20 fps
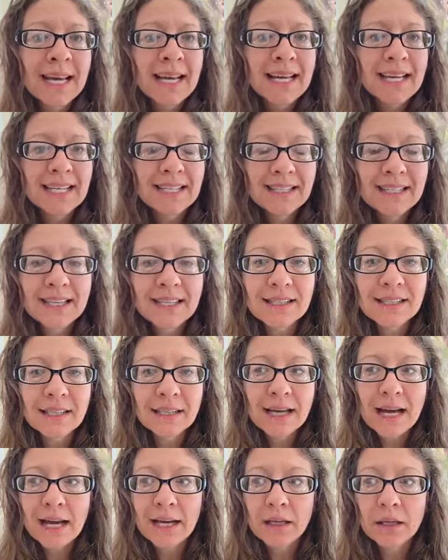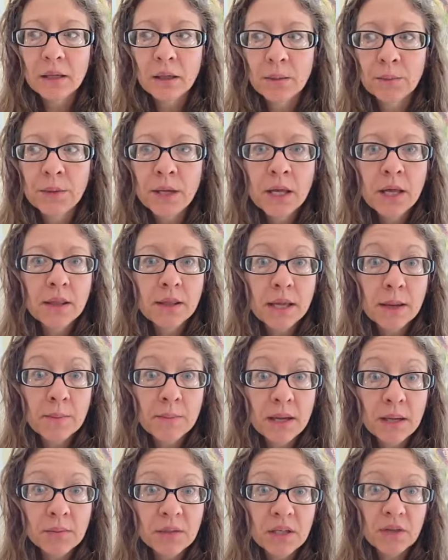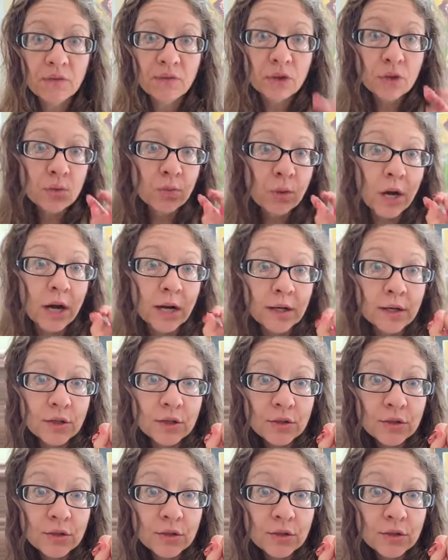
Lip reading: is this an item that maybe if you bought